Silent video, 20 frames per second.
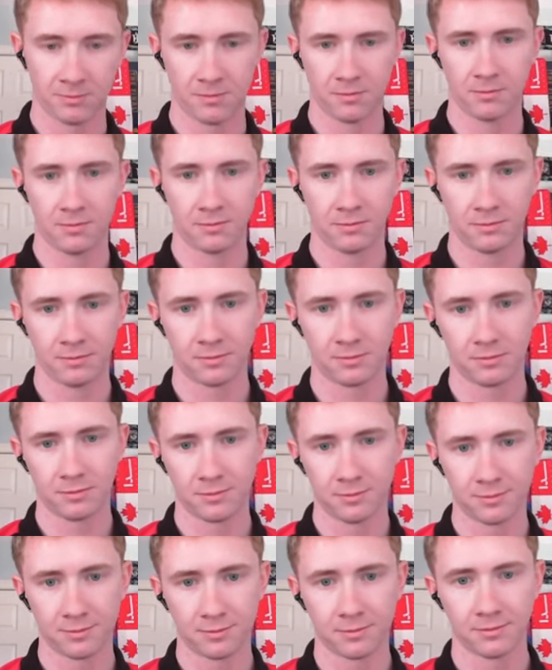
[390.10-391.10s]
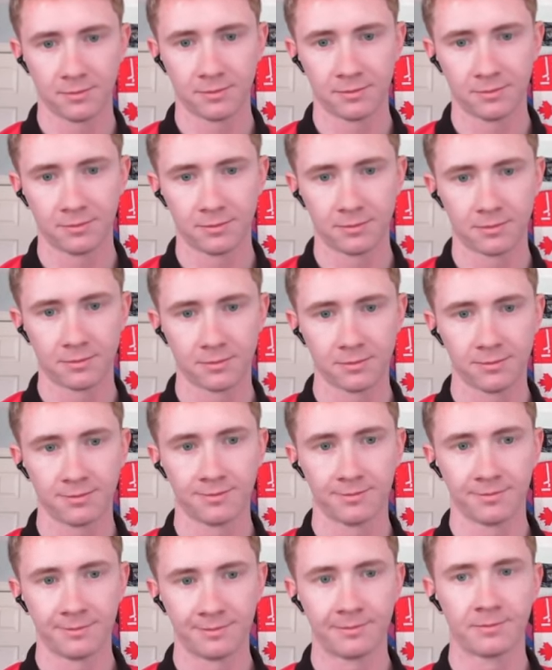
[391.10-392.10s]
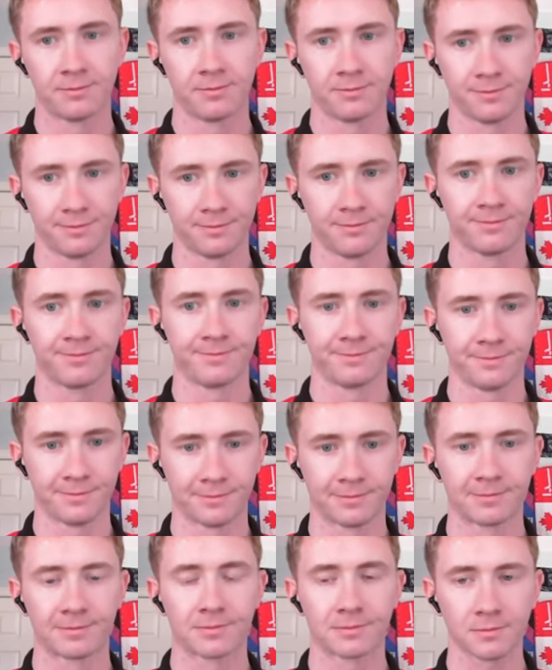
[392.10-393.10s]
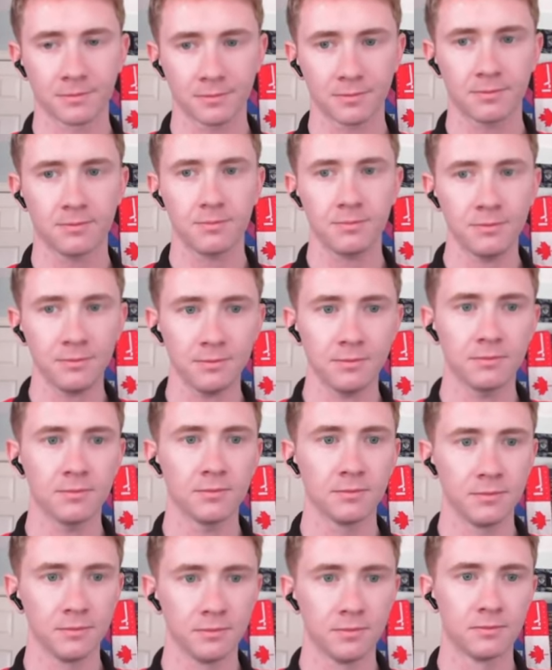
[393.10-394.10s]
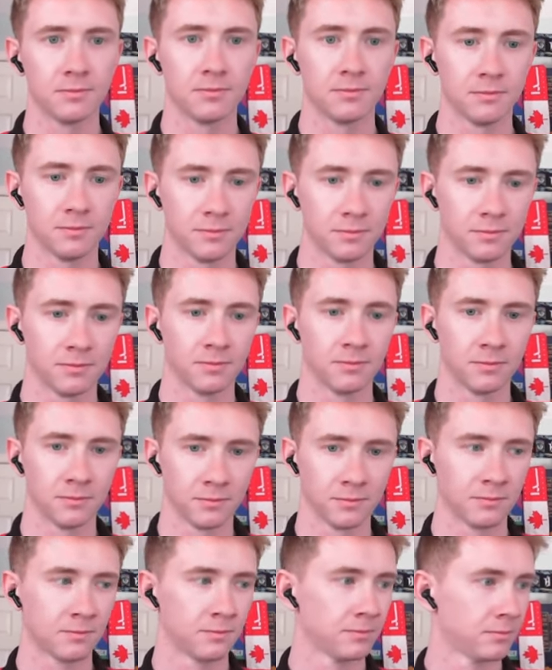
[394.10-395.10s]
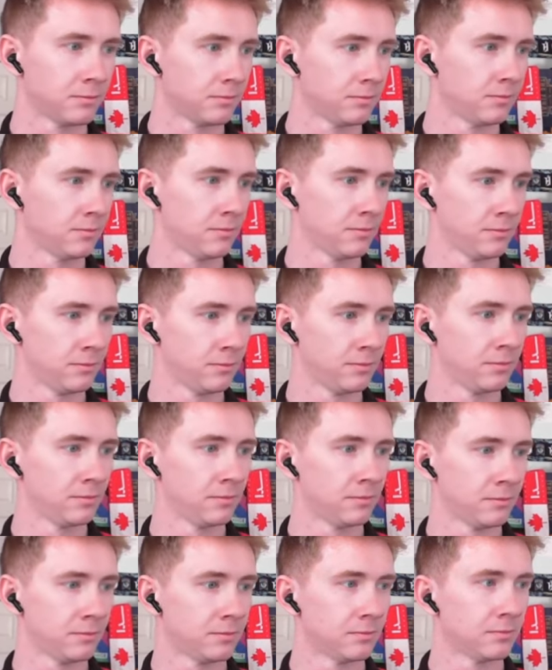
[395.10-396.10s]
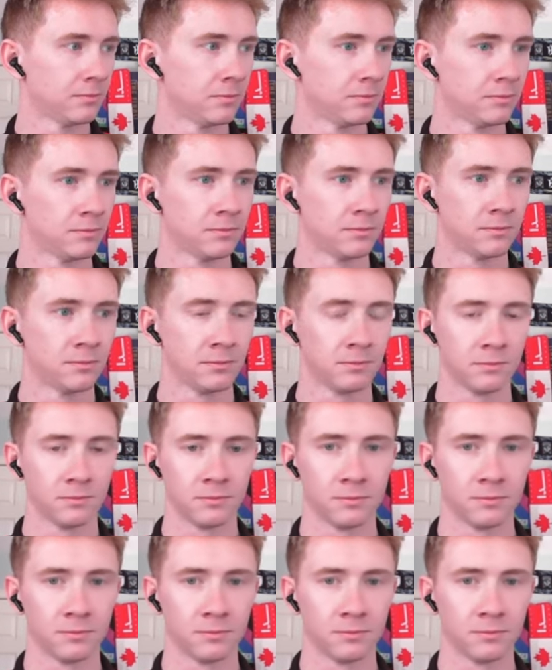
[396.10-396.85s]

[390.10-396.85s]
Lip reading: This person isn't speaking.